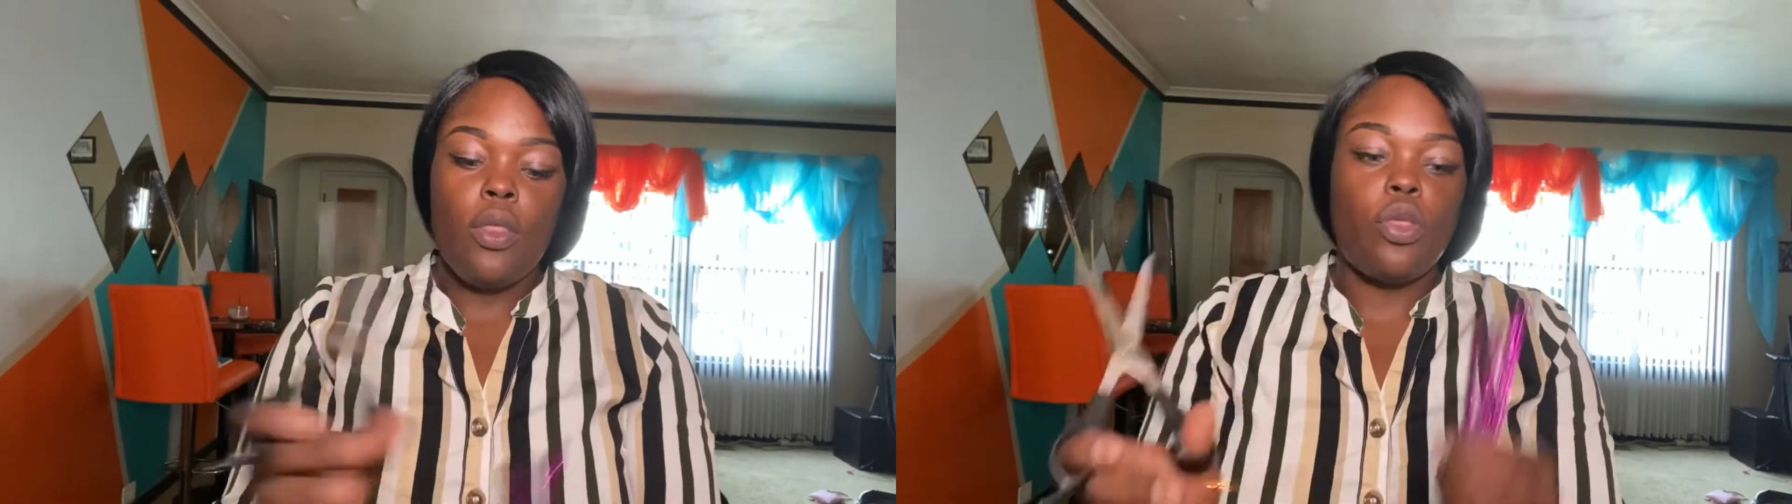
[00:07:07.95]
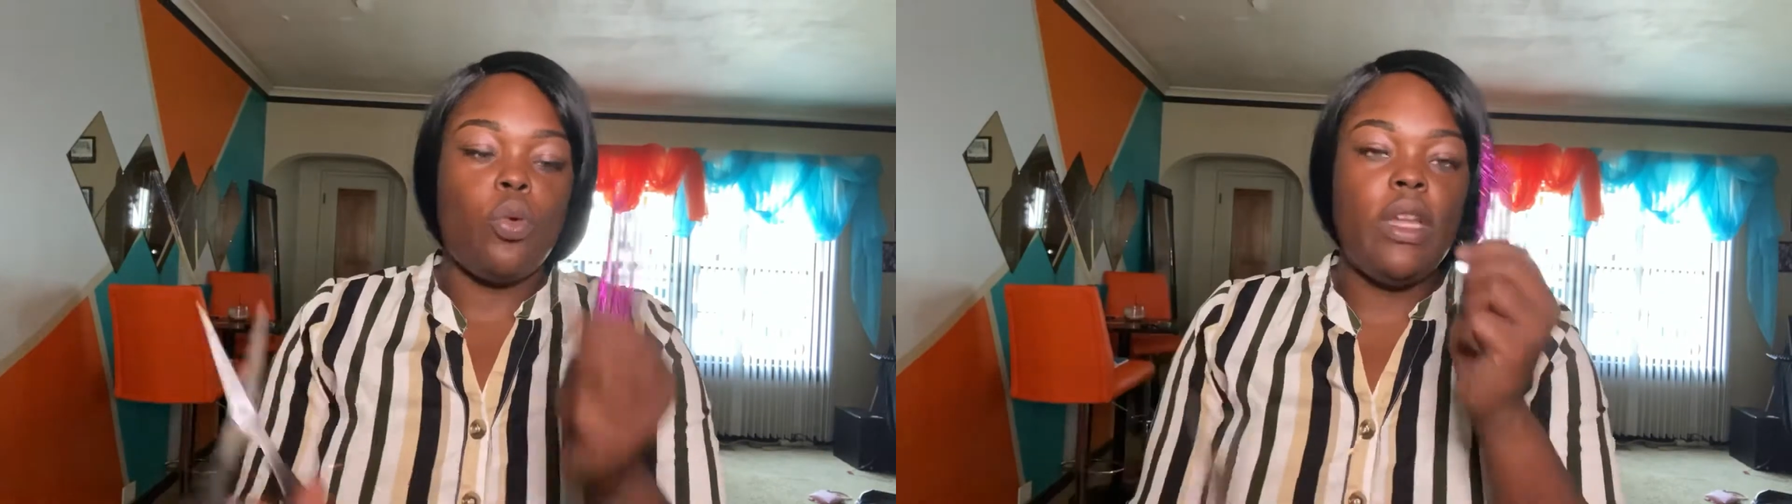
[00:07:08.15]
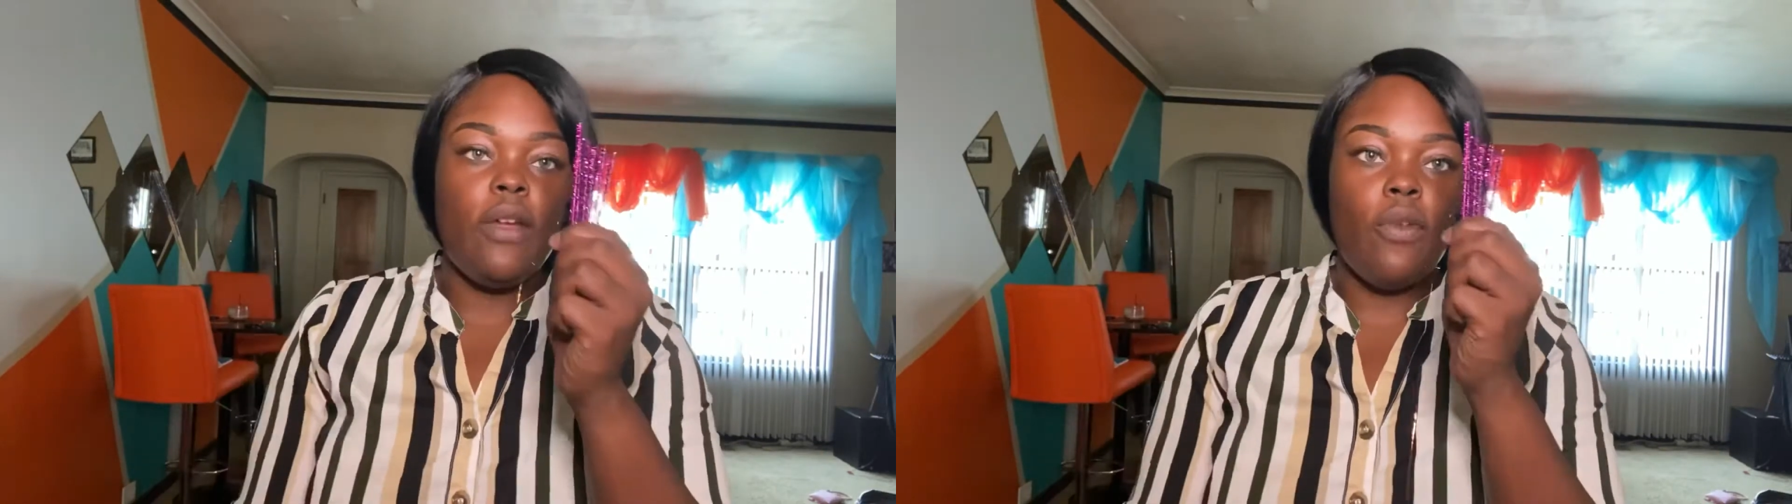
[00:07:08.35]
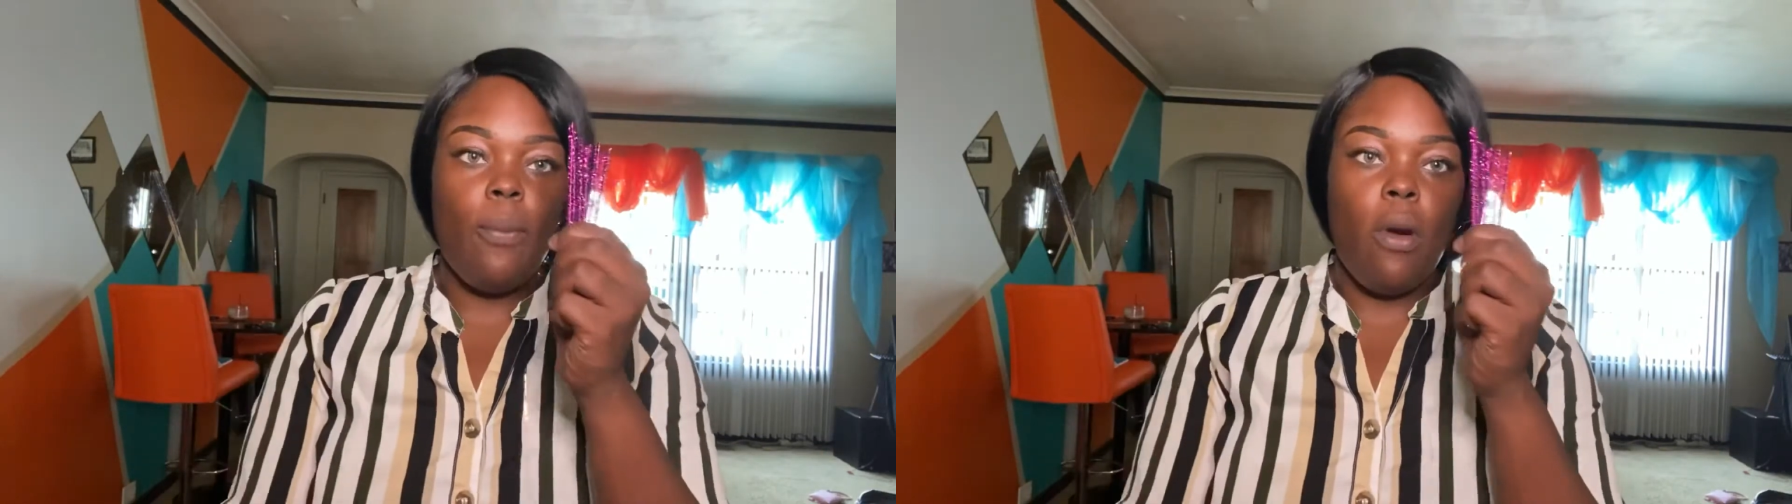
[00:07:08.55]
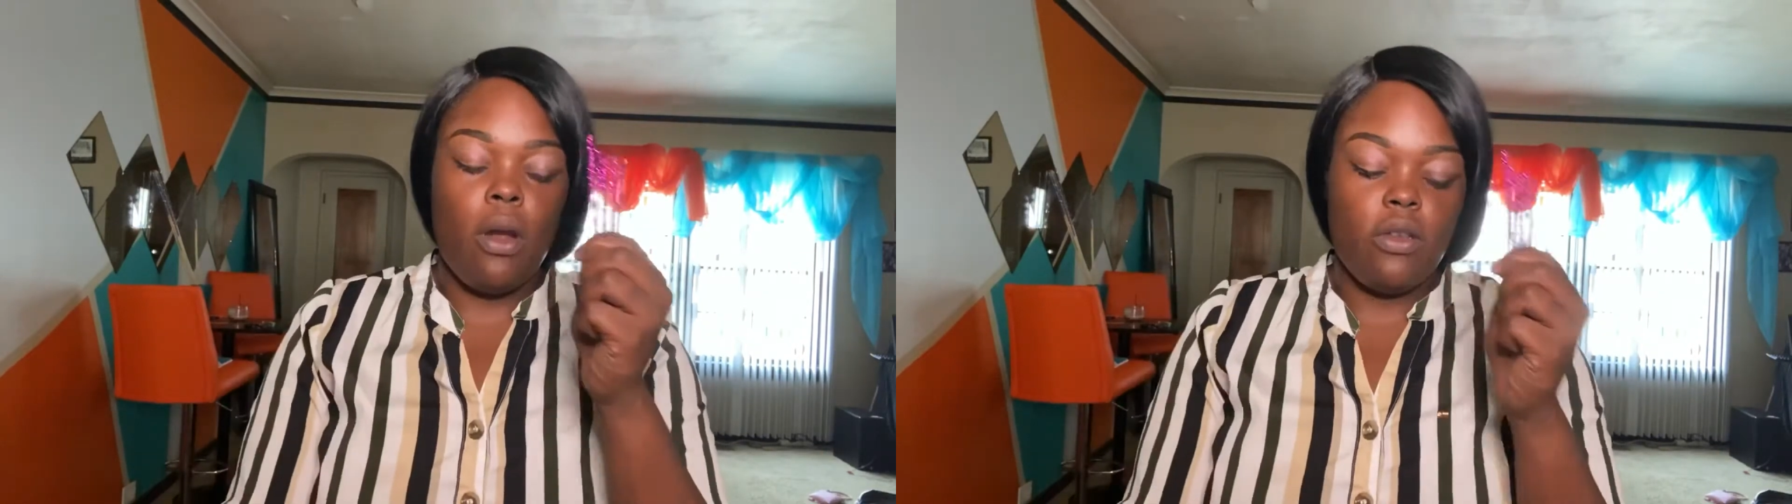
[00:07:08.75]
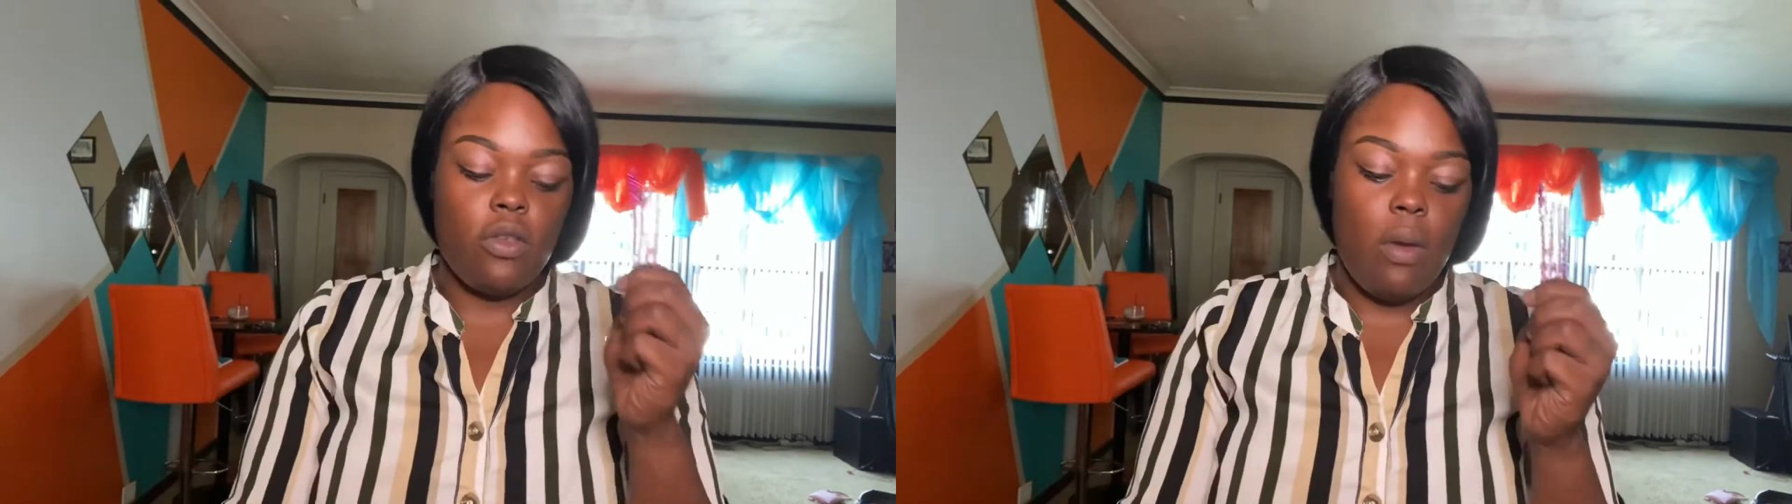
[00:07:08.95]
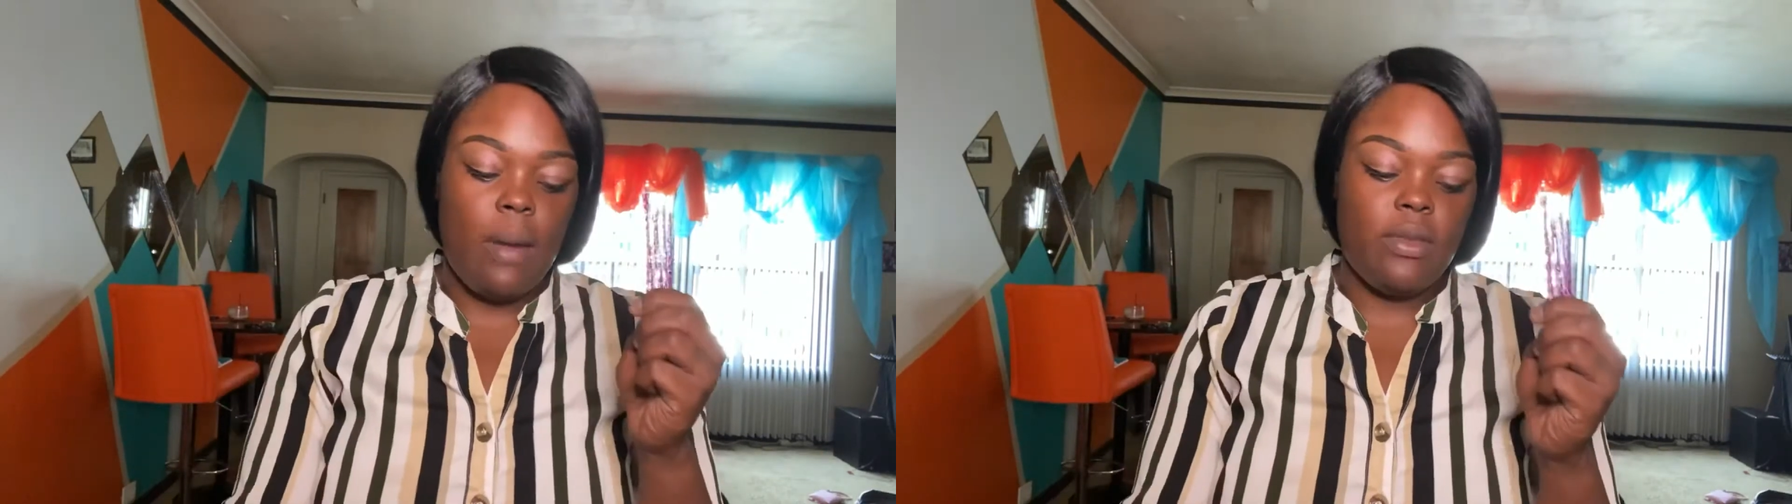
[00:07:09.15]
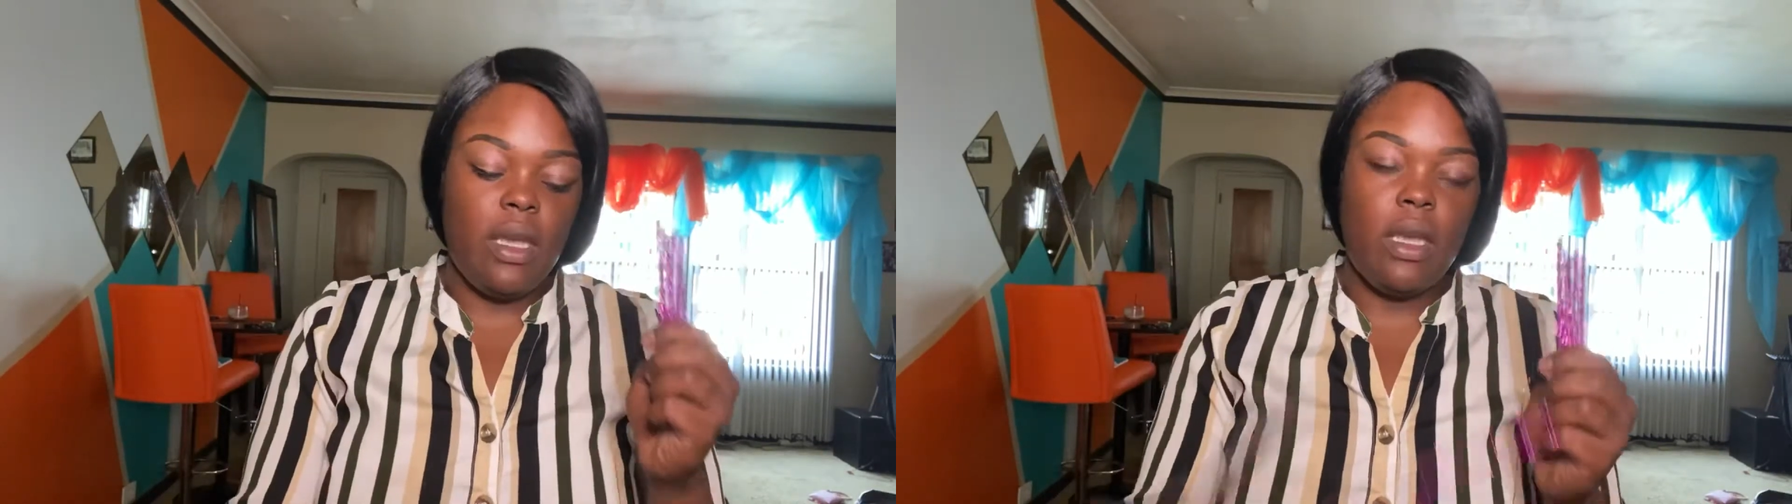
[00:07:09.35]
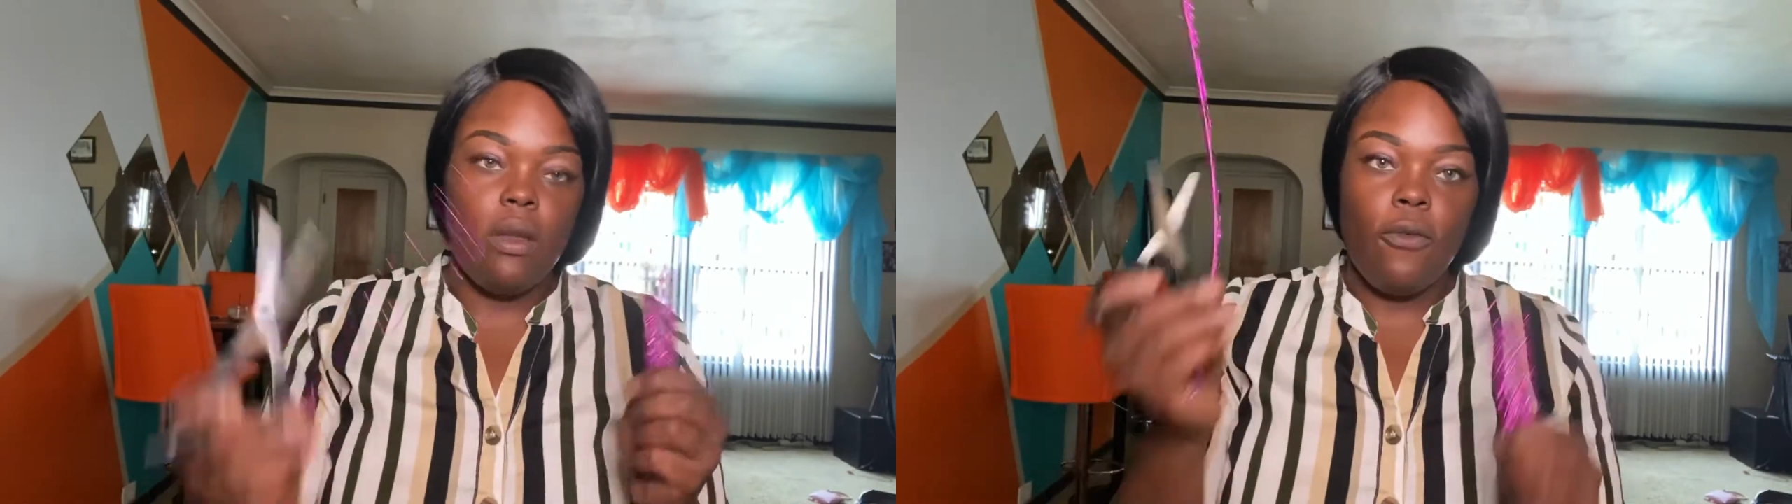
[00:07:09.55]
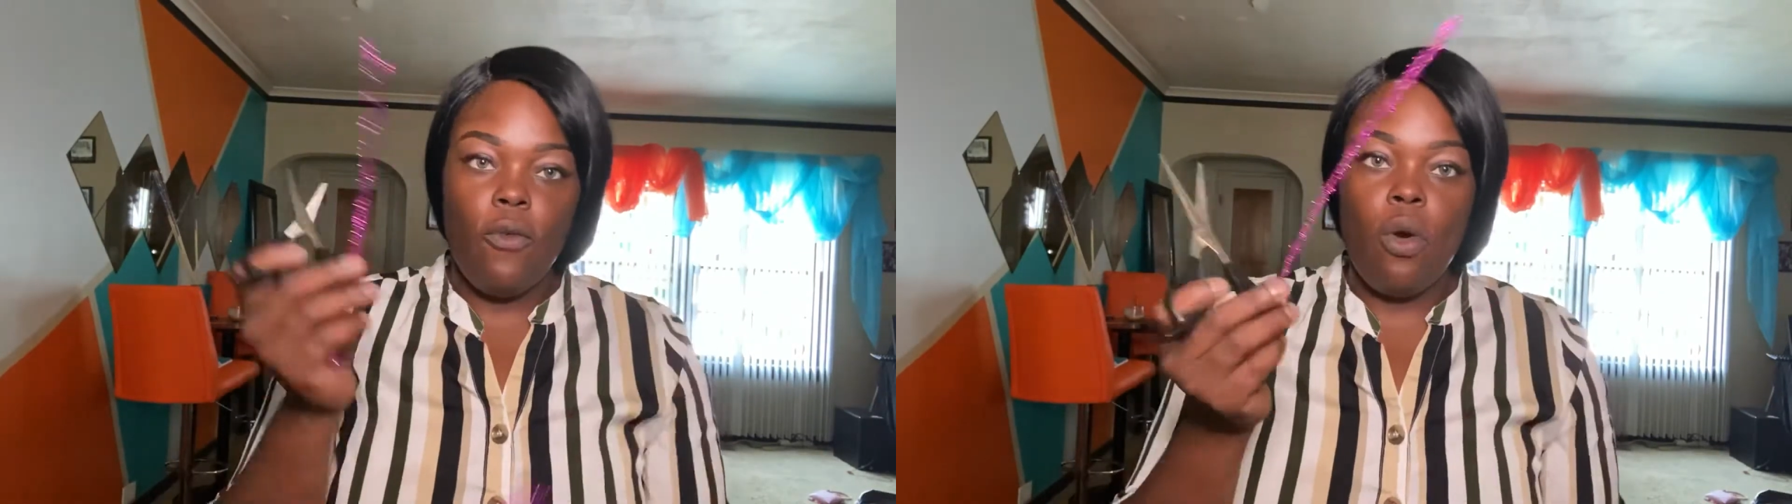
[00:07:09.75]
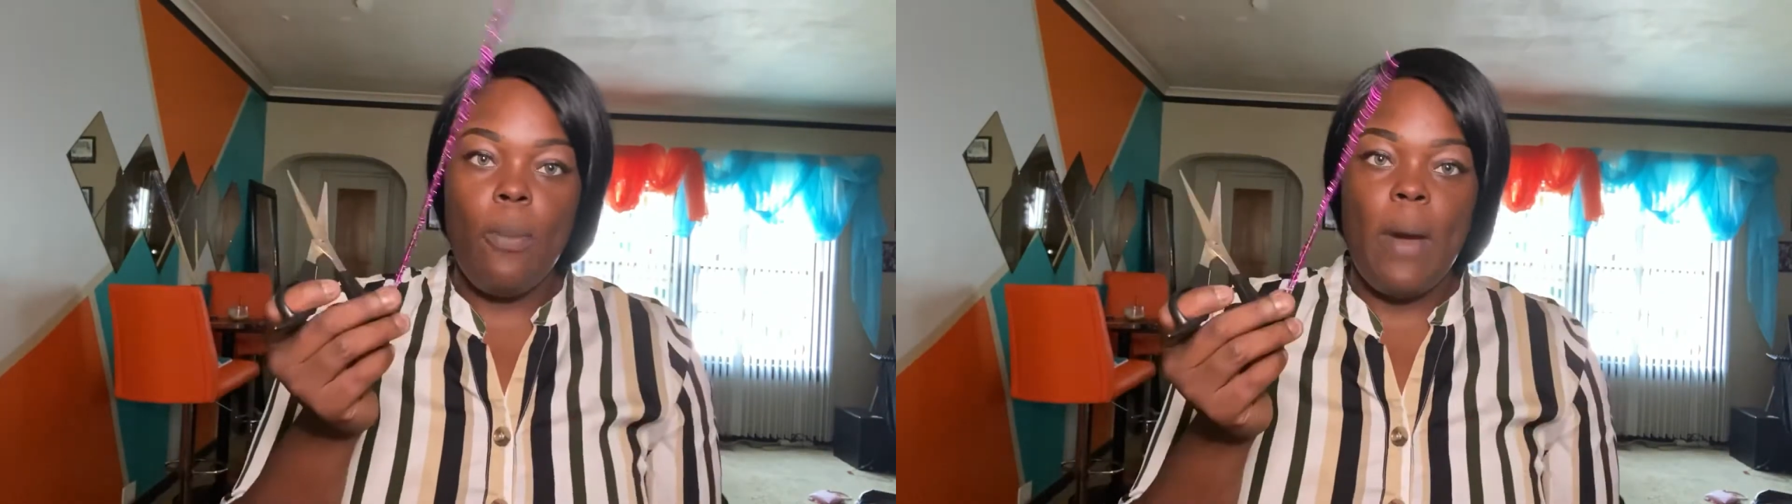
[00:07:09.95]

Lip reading: 3 different parts. So I'm taking a full